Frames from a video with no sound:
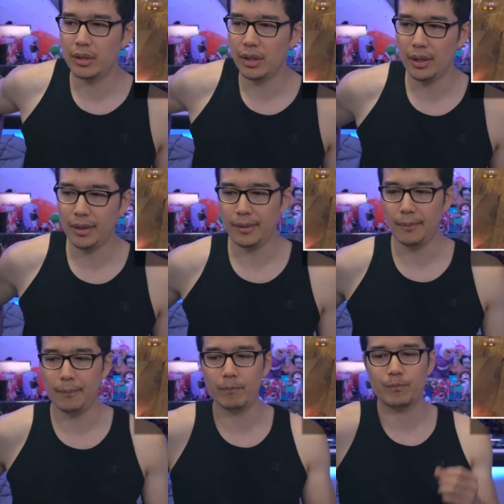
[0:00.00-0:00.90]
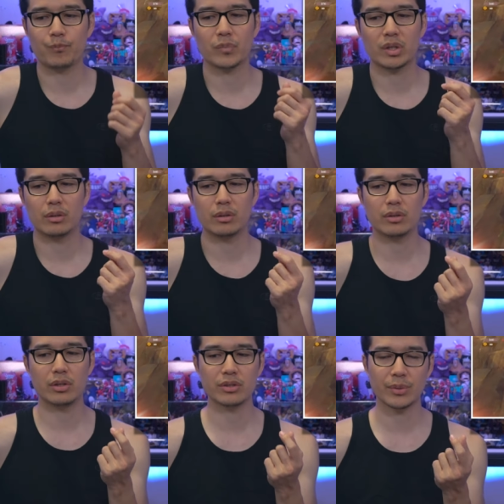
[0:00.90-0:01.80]
Um,
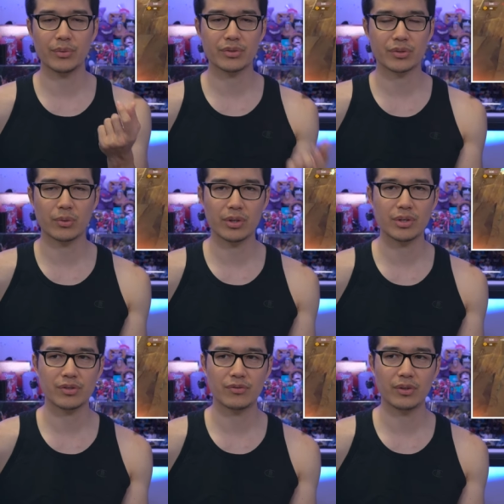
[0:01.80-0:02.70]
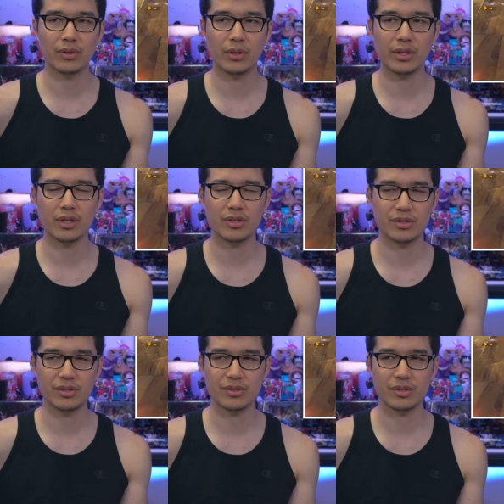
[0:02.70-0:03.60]
the, some of the Saurians feel
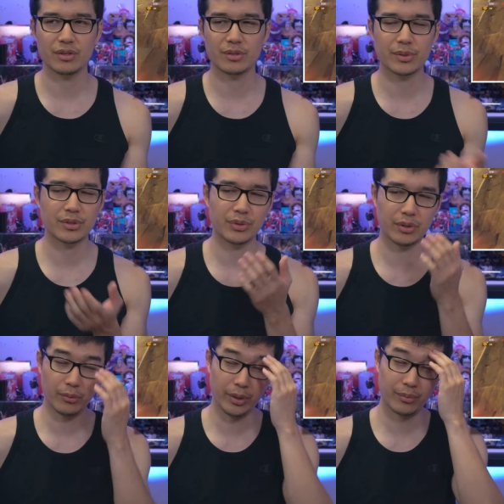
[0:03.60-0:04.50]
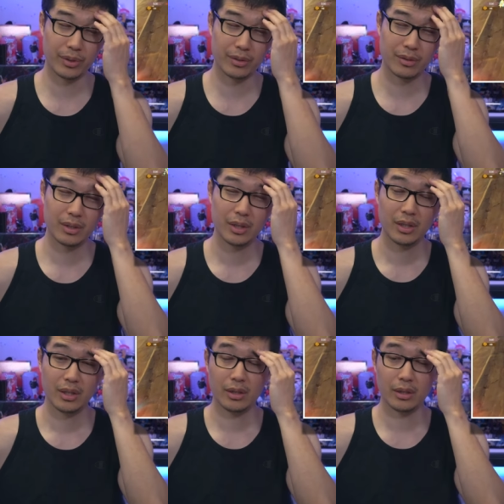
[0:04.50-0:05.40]
inconsistent, especially with the green one.
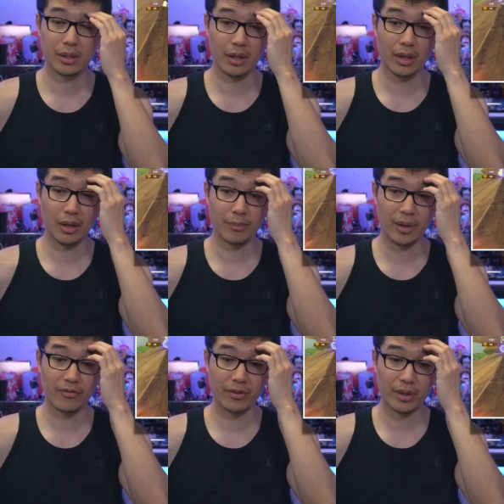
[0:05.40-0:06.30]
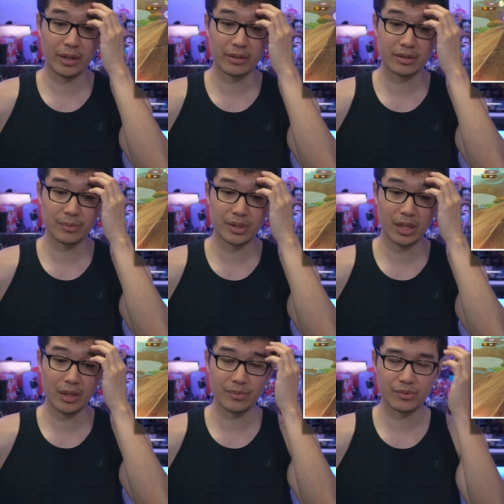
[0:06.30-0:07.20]
Um, I feel like
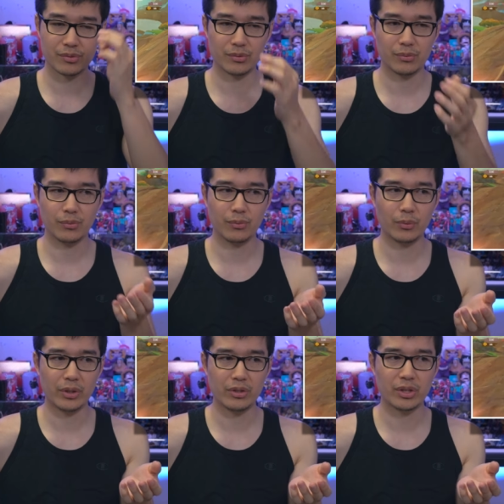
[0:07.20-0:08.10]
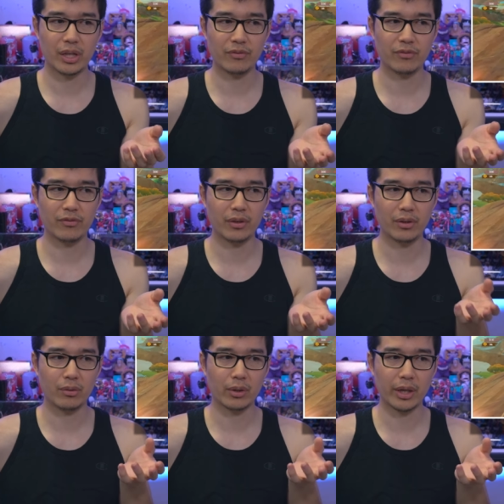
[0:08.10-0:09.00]
sometimes when you can
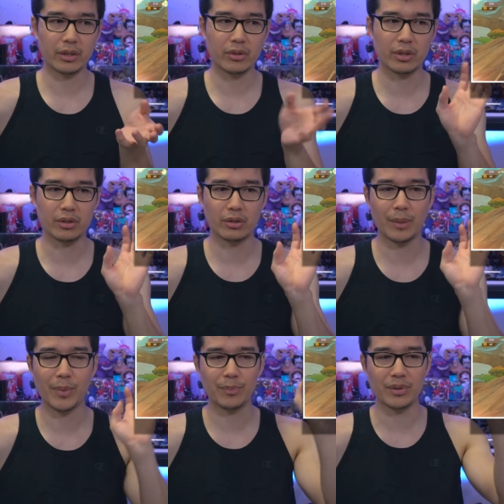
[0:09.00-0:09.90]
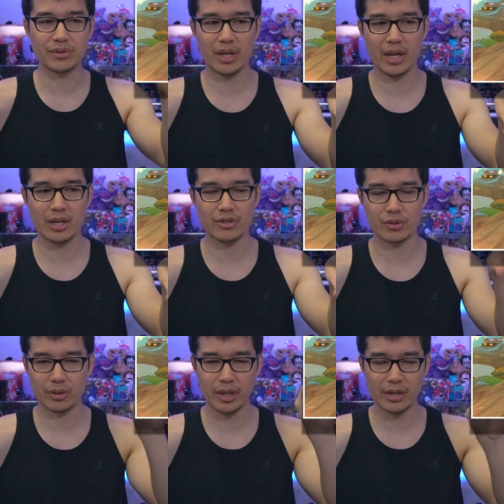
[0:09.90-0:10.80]
feel like you can climb up this edge
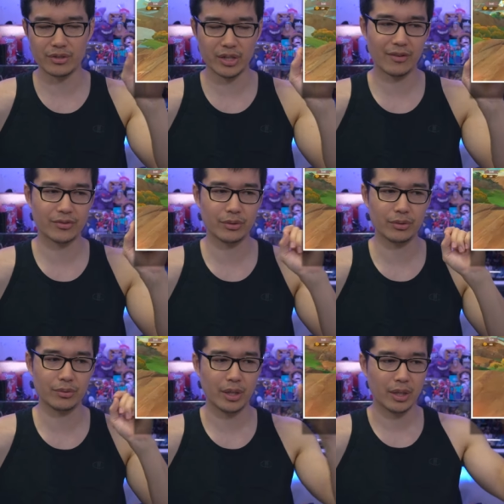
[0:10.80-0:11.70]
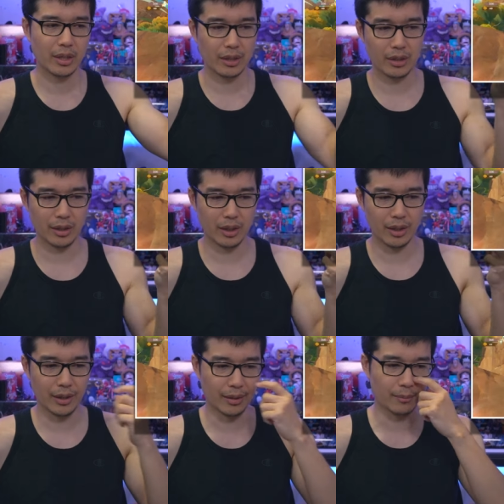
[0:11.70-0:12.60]
or ledge after you
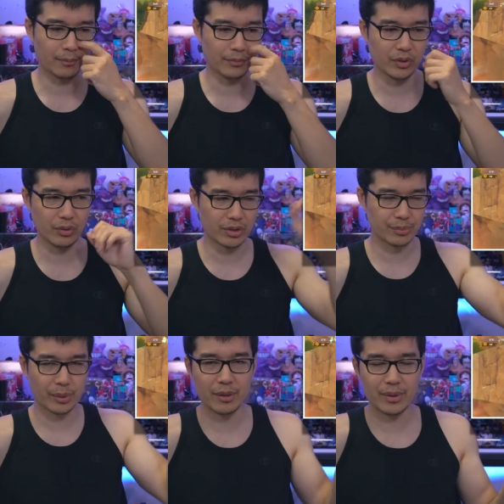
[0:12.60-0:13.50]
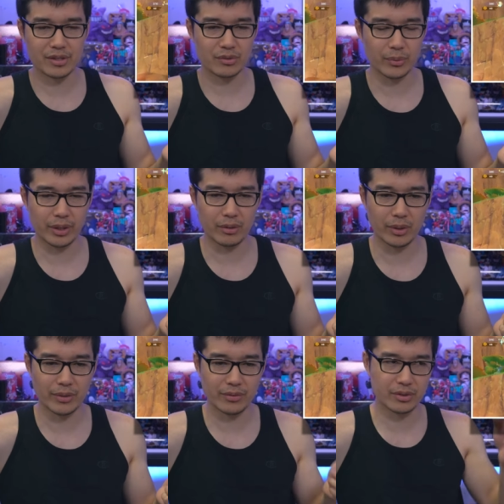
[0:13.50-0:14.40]
um, do the Spider-Man swing or
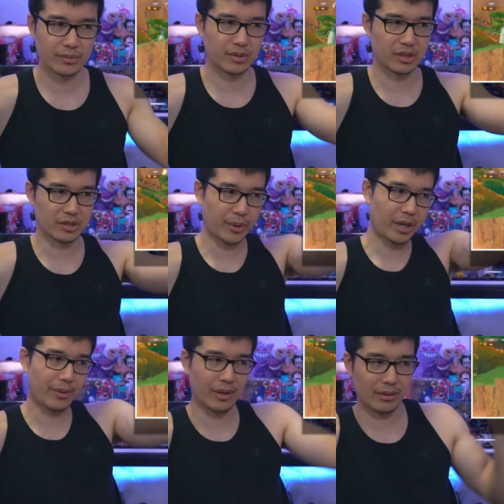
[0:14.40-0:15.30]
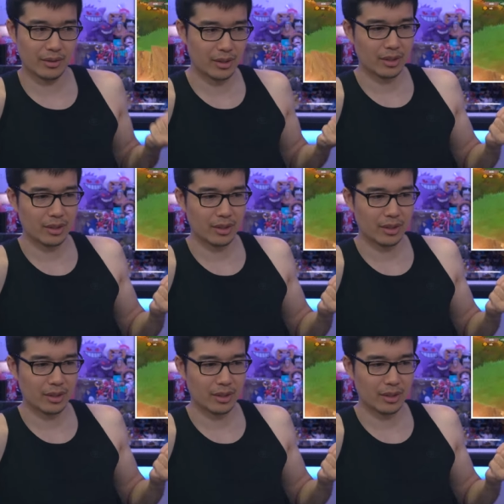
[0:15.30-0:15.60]
whatever, the, the Spider-Man